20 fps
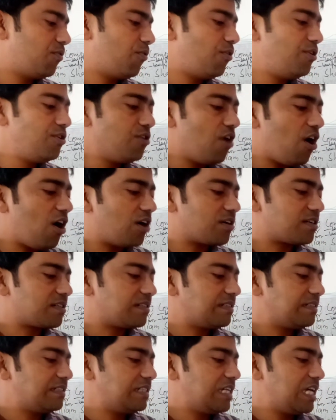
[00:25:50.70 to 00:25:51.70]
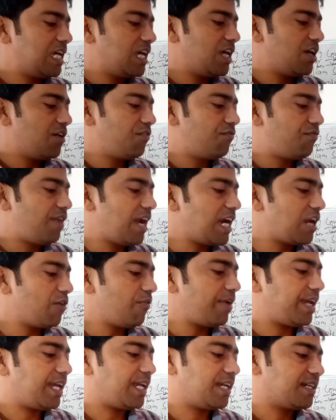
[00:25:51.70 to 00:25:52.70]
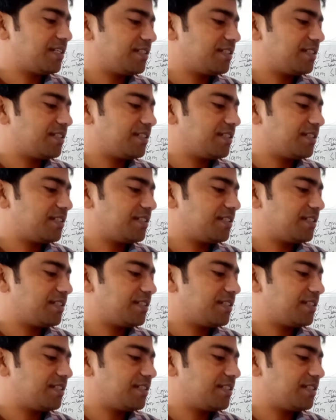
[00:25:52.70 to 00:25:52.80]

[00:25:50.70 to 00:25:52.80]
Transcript: will not fade away.